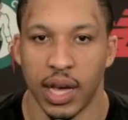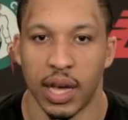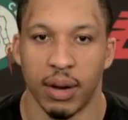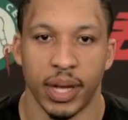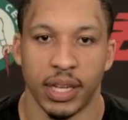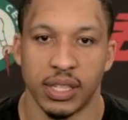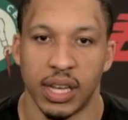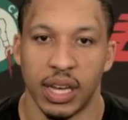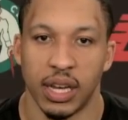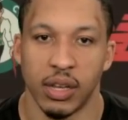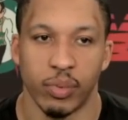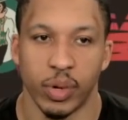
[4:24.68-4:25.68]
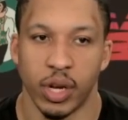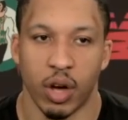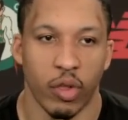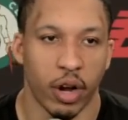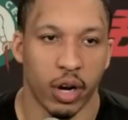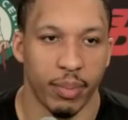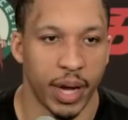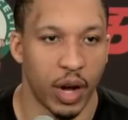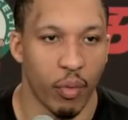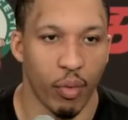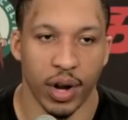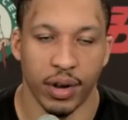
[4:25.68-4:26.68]
Yeah, the biggest thing is we know they're going to
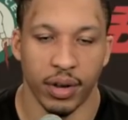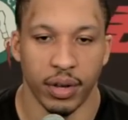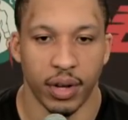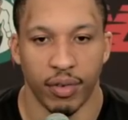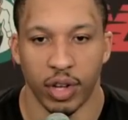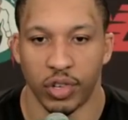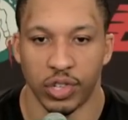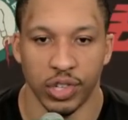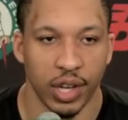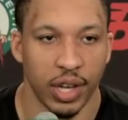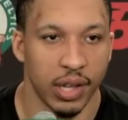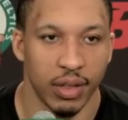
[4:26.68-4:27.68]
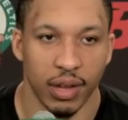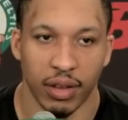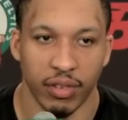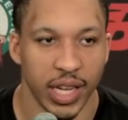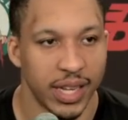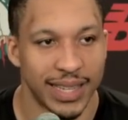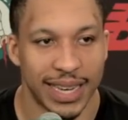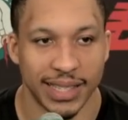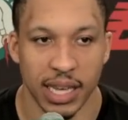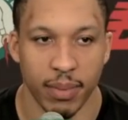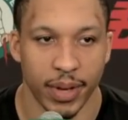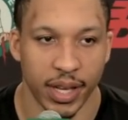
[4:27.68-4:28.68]
make a run eventually. As good as that
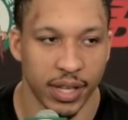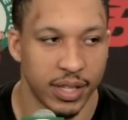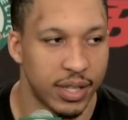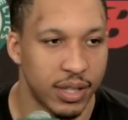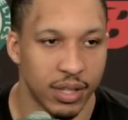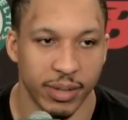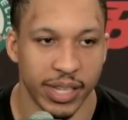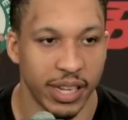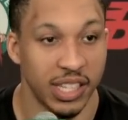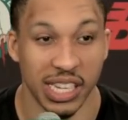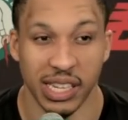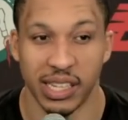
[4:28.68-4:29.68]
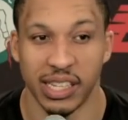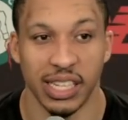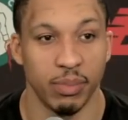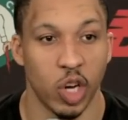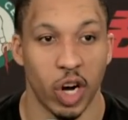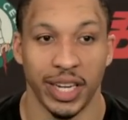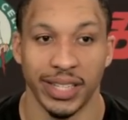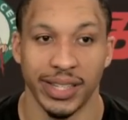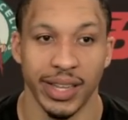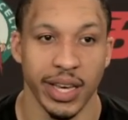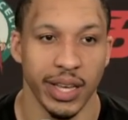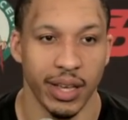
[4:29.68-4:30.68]
team is, the, the teams are in this
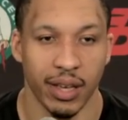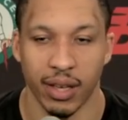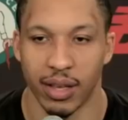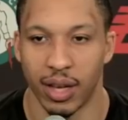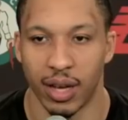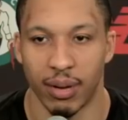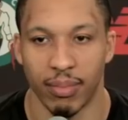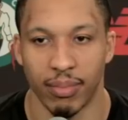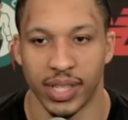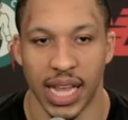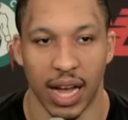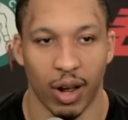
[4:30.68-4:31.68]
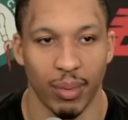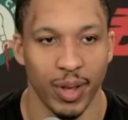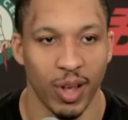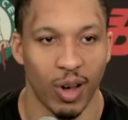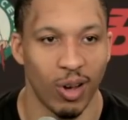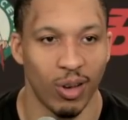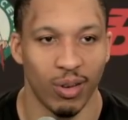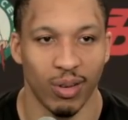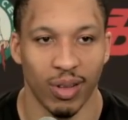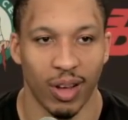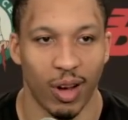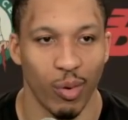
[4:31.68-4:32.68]
league. Um, it's not going to be all
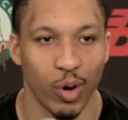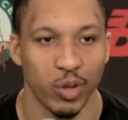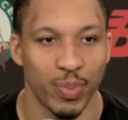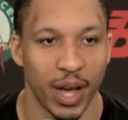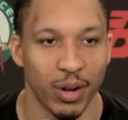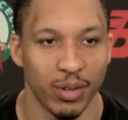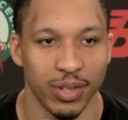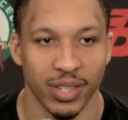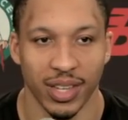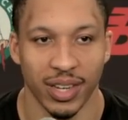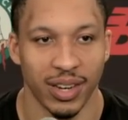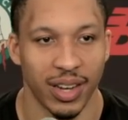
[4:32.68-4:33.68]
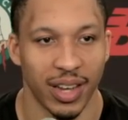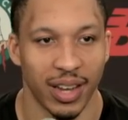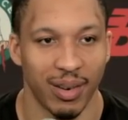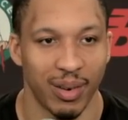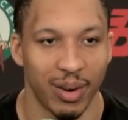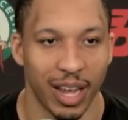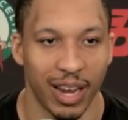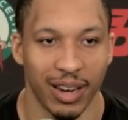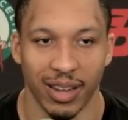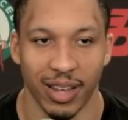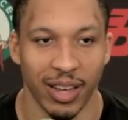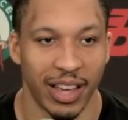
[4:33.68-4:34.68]
all rose petals and and
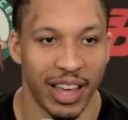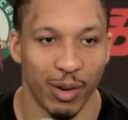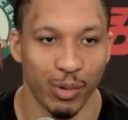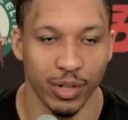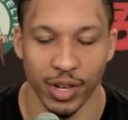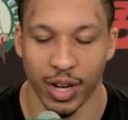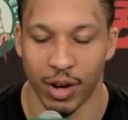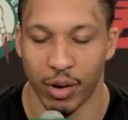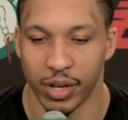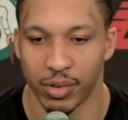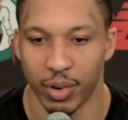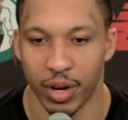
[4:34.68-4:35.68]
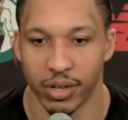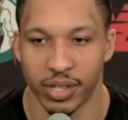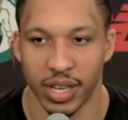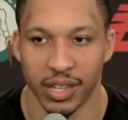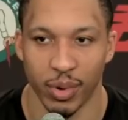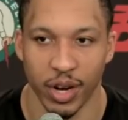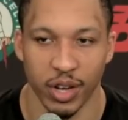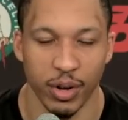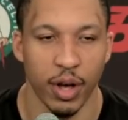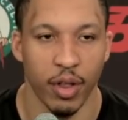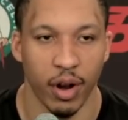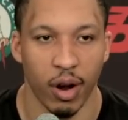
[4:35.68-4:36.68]
and good giggles. You know, it's one of those things where you
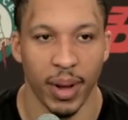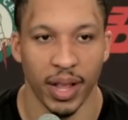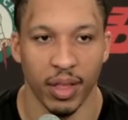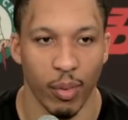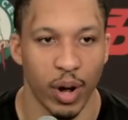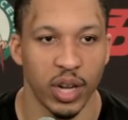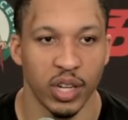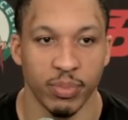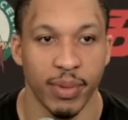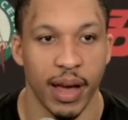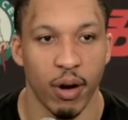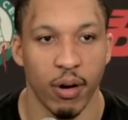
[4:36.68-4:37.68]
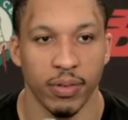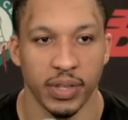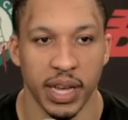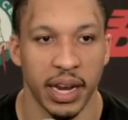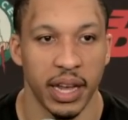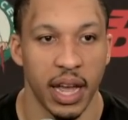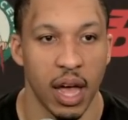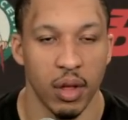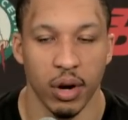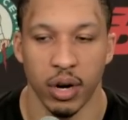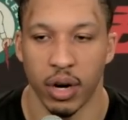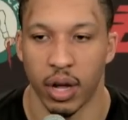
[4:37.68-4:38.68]
know they're going to make their run. It's just a matter of staying
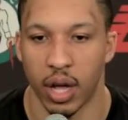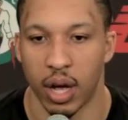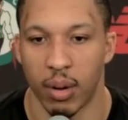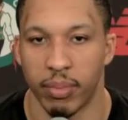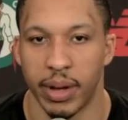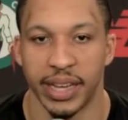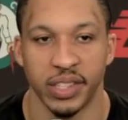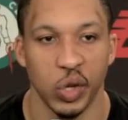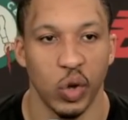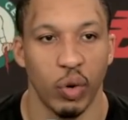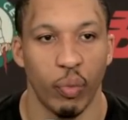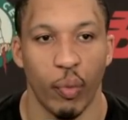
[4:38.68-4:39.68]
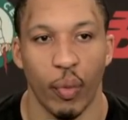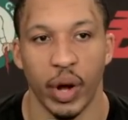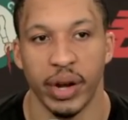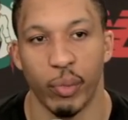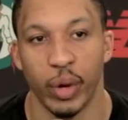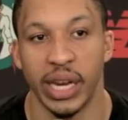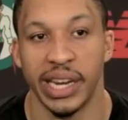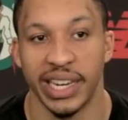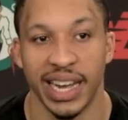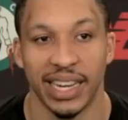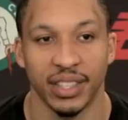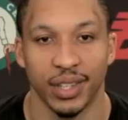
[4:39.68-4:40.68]
together, um, executing what we
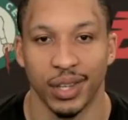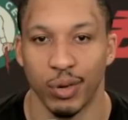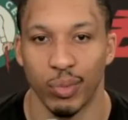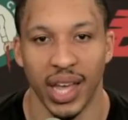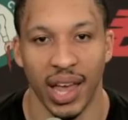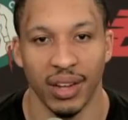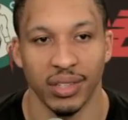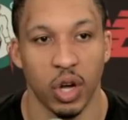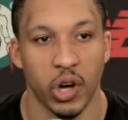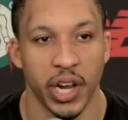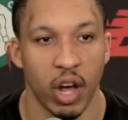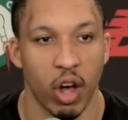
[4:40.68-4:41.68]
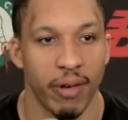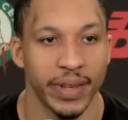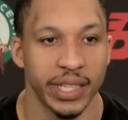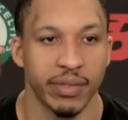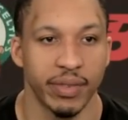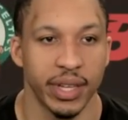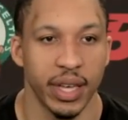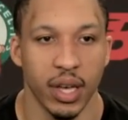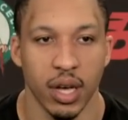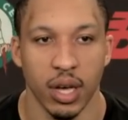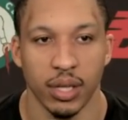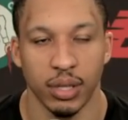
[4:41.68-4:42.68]
need to execute. We kind of stalled out offensively
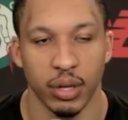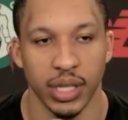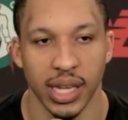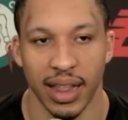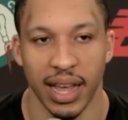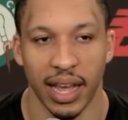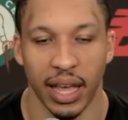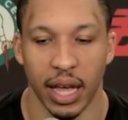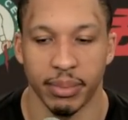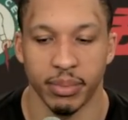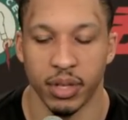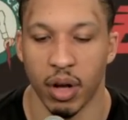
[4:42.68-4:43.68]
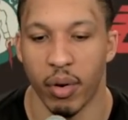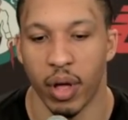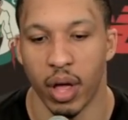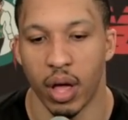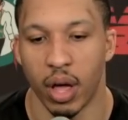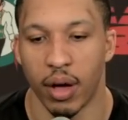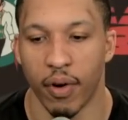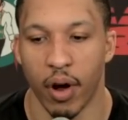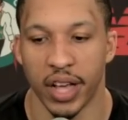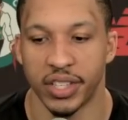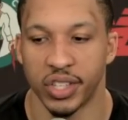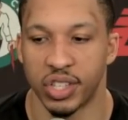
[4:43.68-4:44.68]
towards the end of that game, so
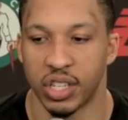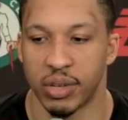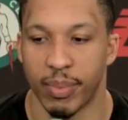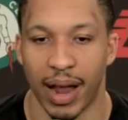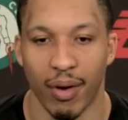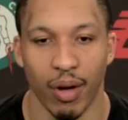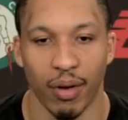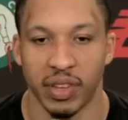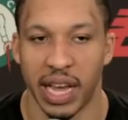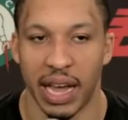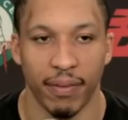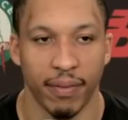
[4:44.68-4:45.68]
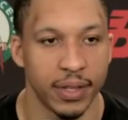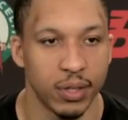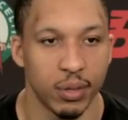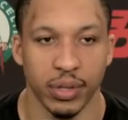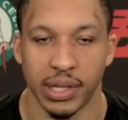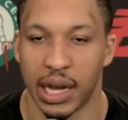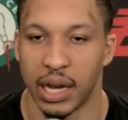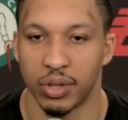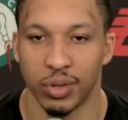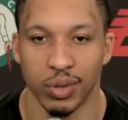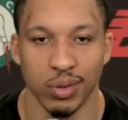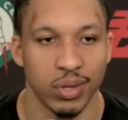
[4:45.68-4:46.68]
for us, it's just a matter of staying physical, staying
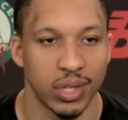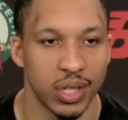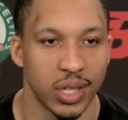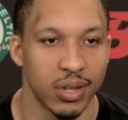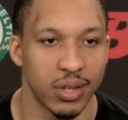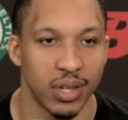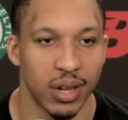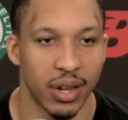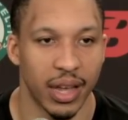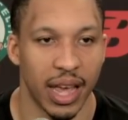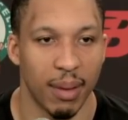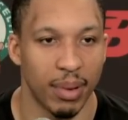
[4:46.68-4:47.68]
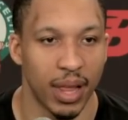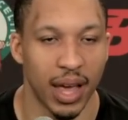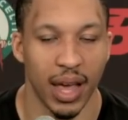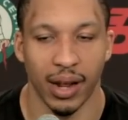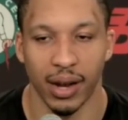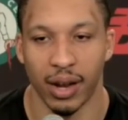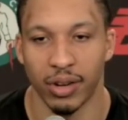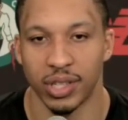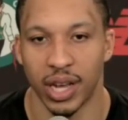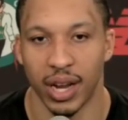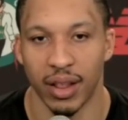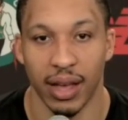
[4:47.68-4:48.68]
true to, to the game plan, and
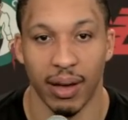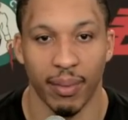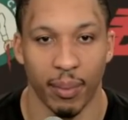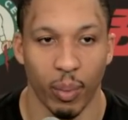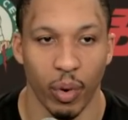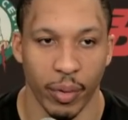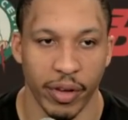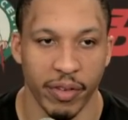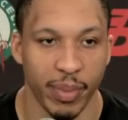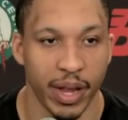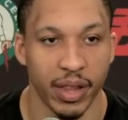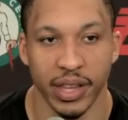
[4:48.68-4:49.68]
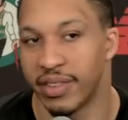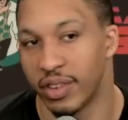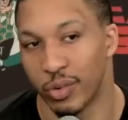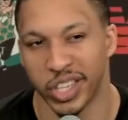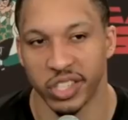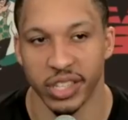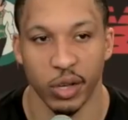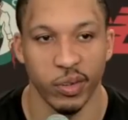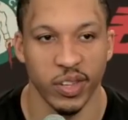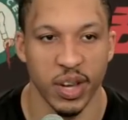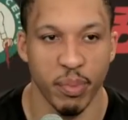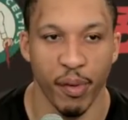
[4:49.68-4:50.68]
understanding that we have been in these situations, like you
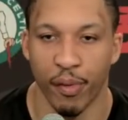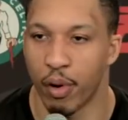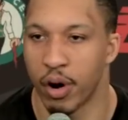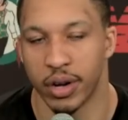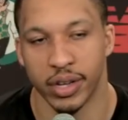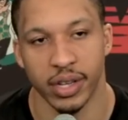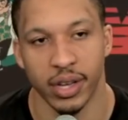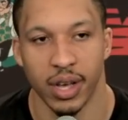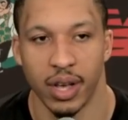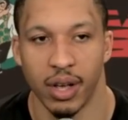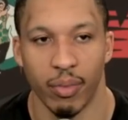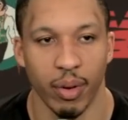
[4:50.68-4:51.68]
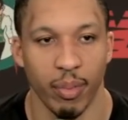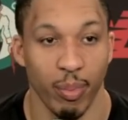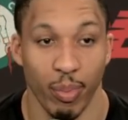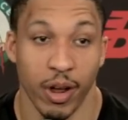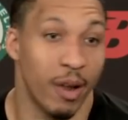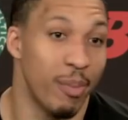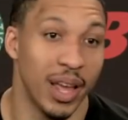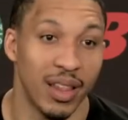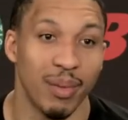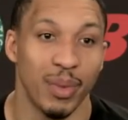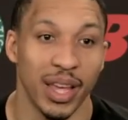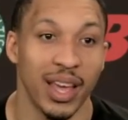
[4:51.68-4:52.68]
said before, and we're going to be
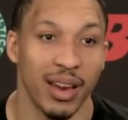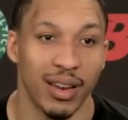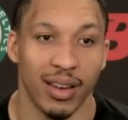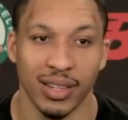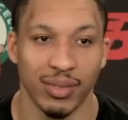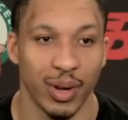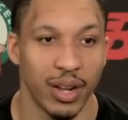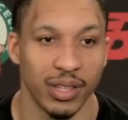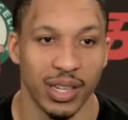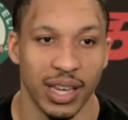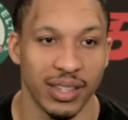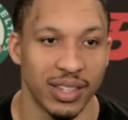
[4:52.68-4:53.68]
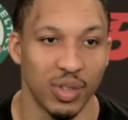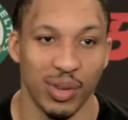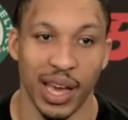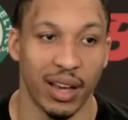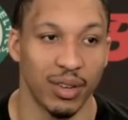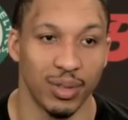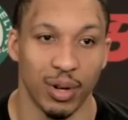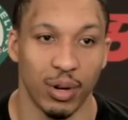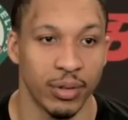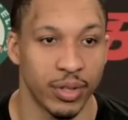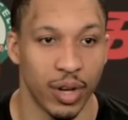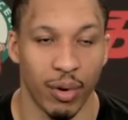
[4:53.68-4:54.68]
in them again. It's one of those things you can't
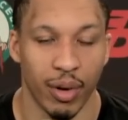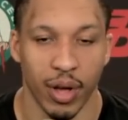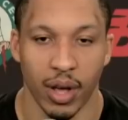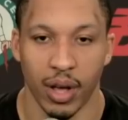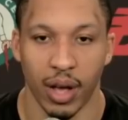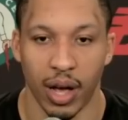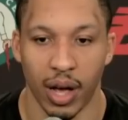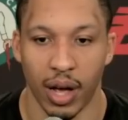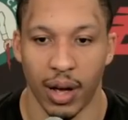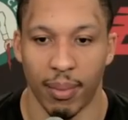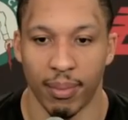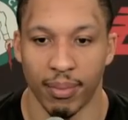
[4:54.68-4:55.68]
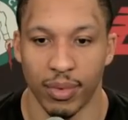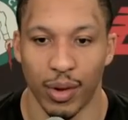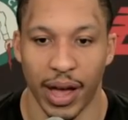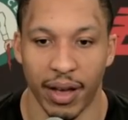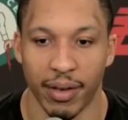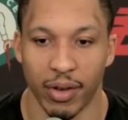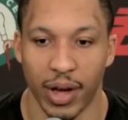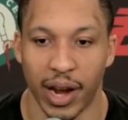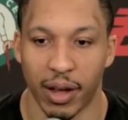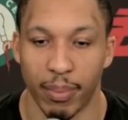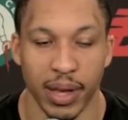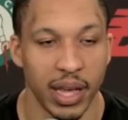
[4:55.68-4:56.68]
control. So um, you gotta you
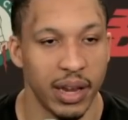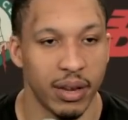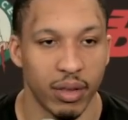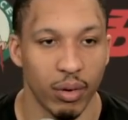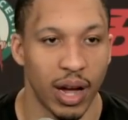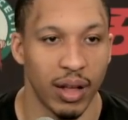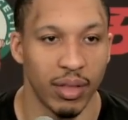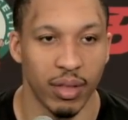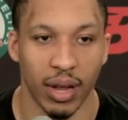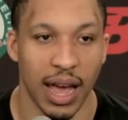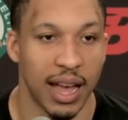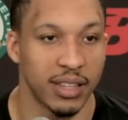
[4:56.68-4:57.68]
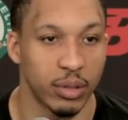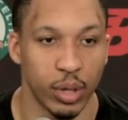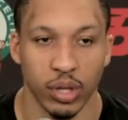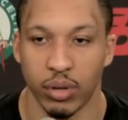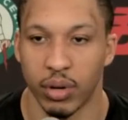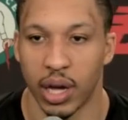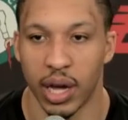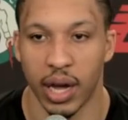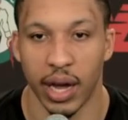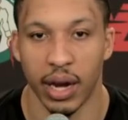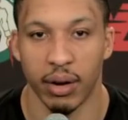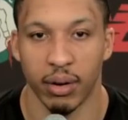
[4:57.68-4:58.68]
gotta compete throughout the last whistle.
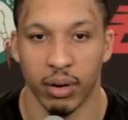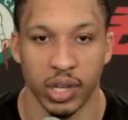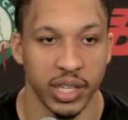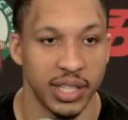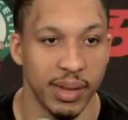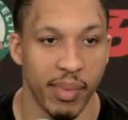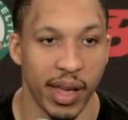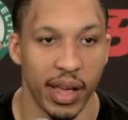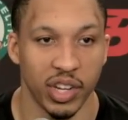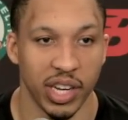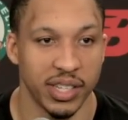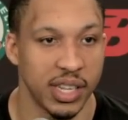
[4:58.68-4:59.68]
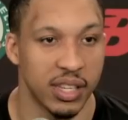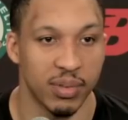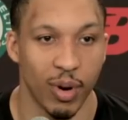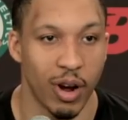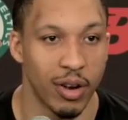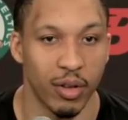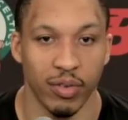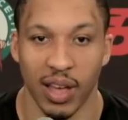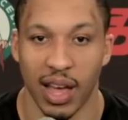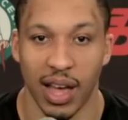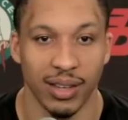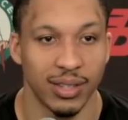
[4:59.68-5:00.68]
And JT made JT and Smart and those
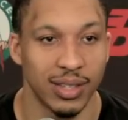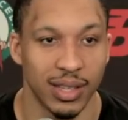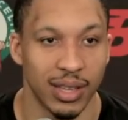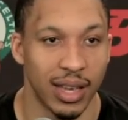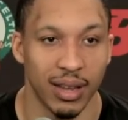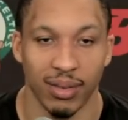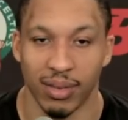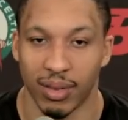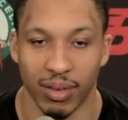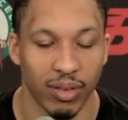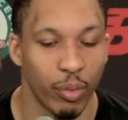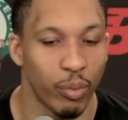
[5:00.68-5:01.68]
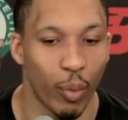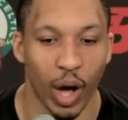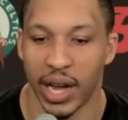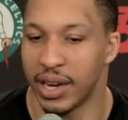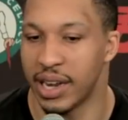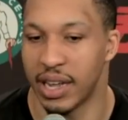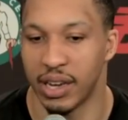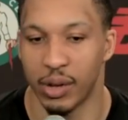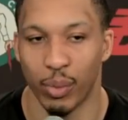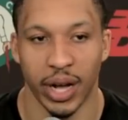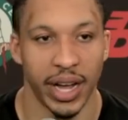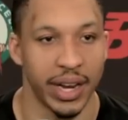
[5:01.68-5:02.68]
guys and White, Davey
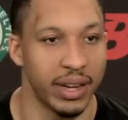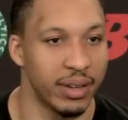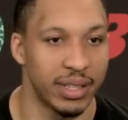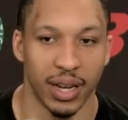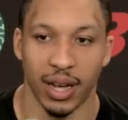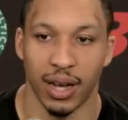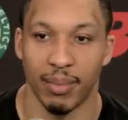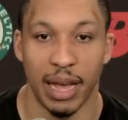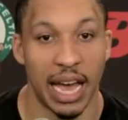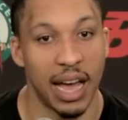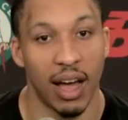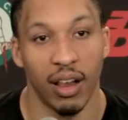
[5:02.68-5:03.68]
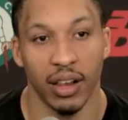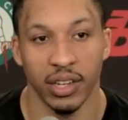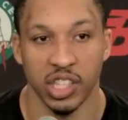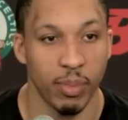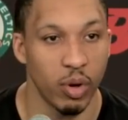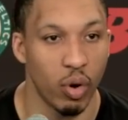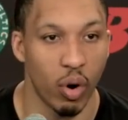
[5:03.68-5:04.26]
White, um, Al, and JB